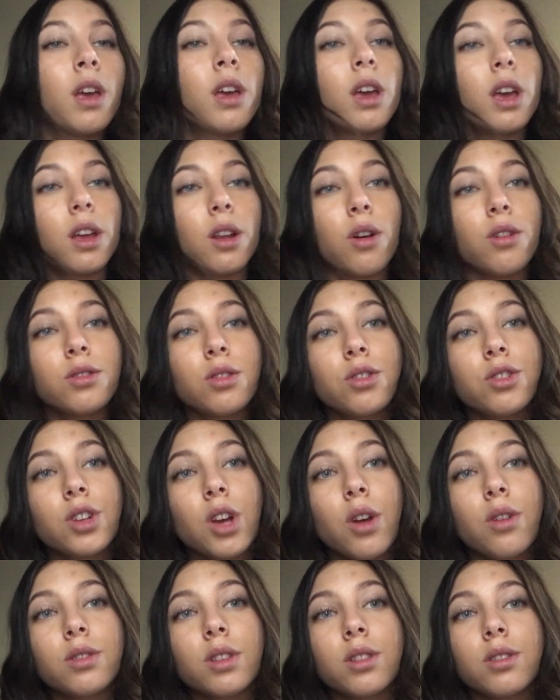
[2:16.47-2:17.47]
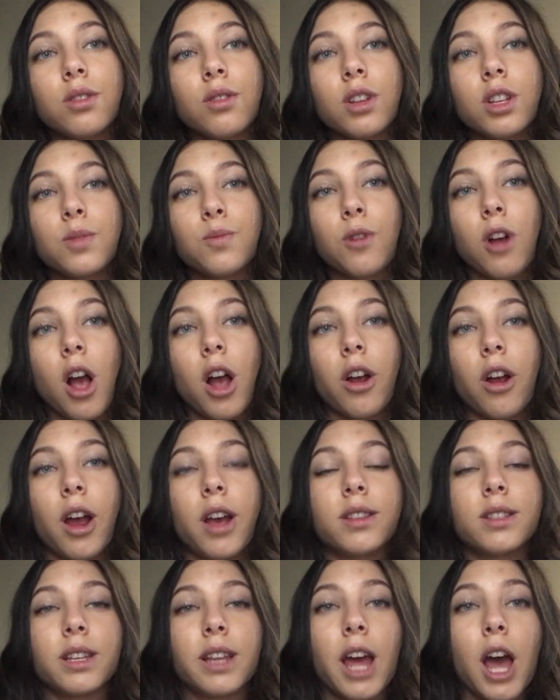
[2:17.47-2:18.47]
It also shows the students'
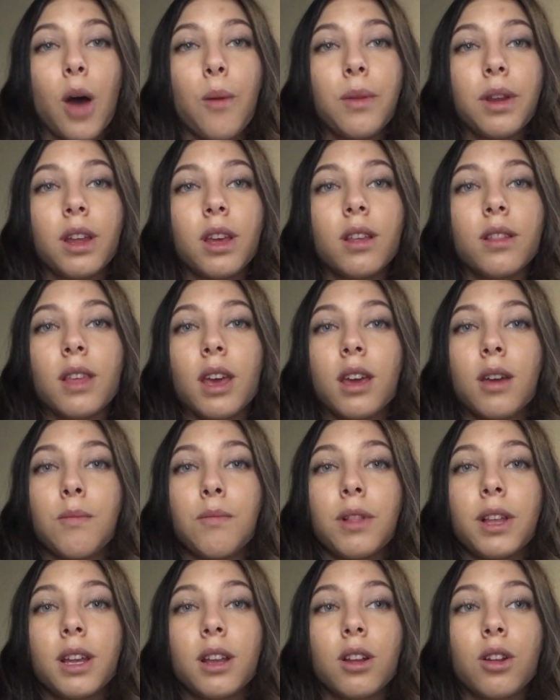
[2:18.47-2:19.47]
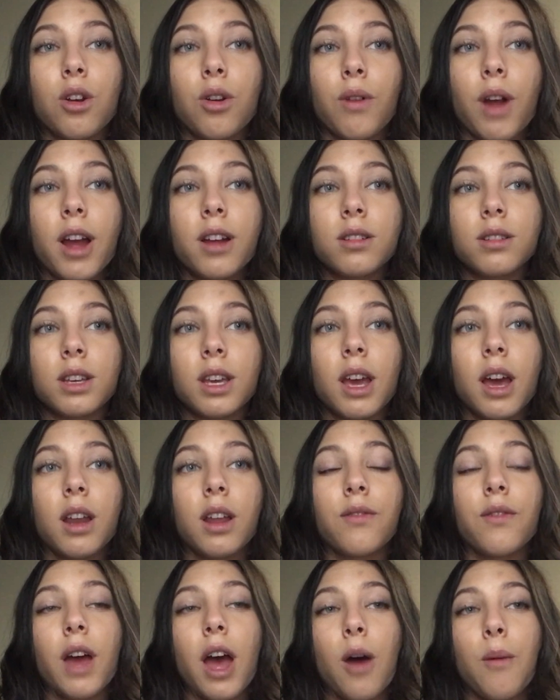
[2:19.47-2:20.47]
progress and how many they completed correctly out
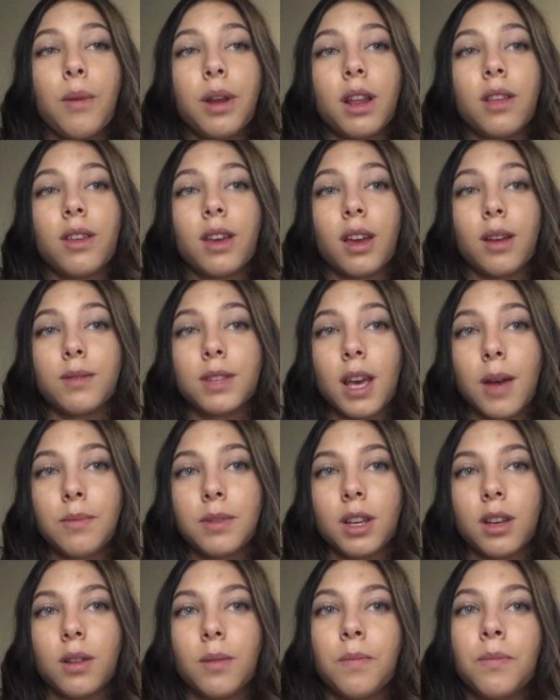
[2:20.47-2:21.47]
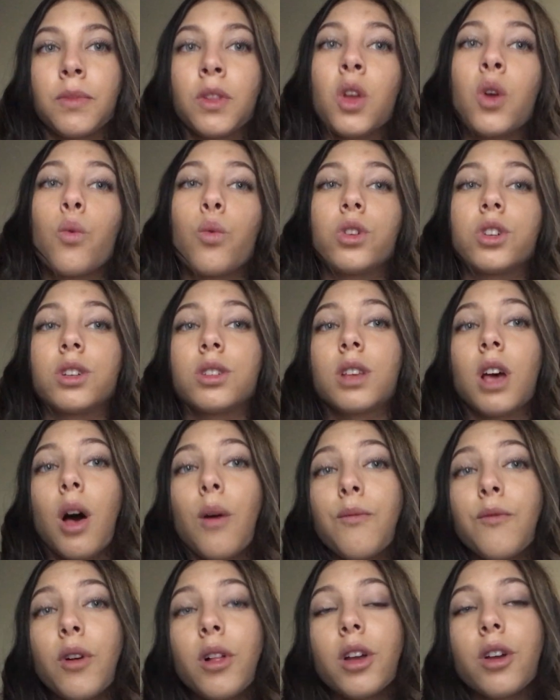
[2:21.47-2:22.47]
of how many they attempted, which is
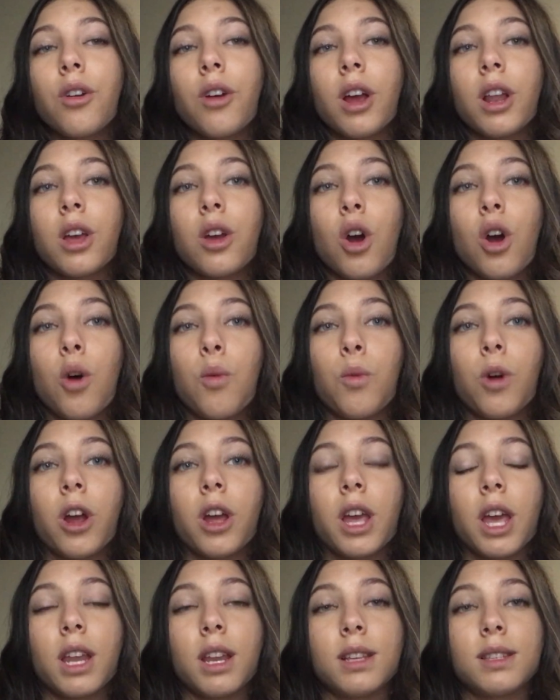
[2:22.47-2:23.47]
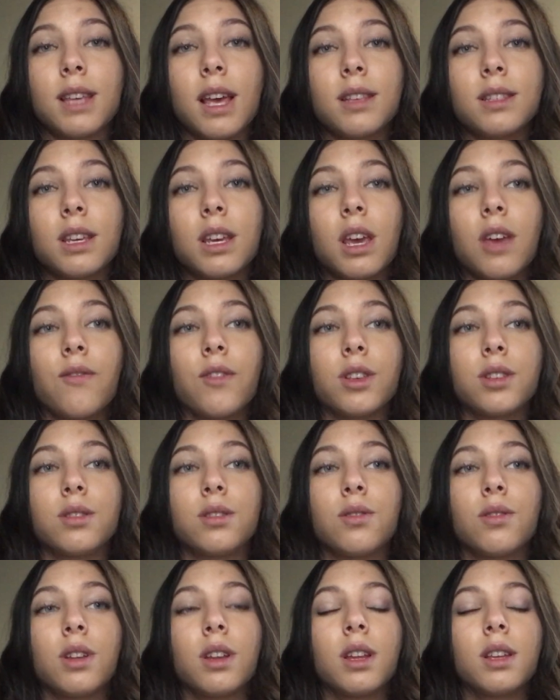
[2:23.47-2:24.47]
helpful in grading homework and assessing if a
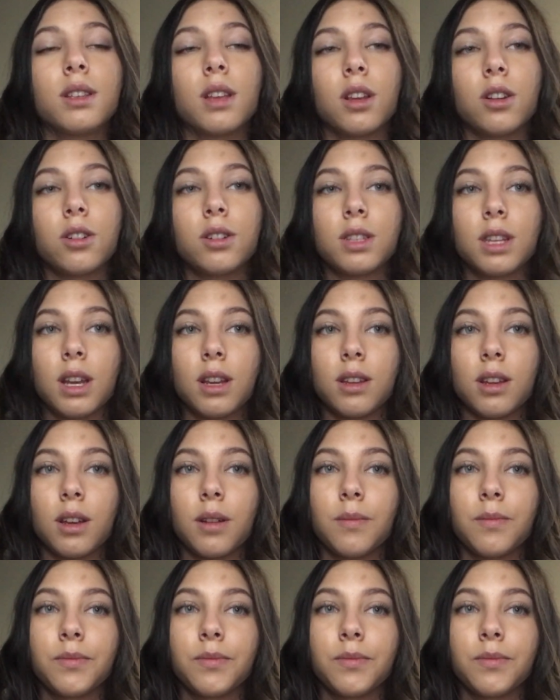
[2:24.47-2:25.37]
student is understanding.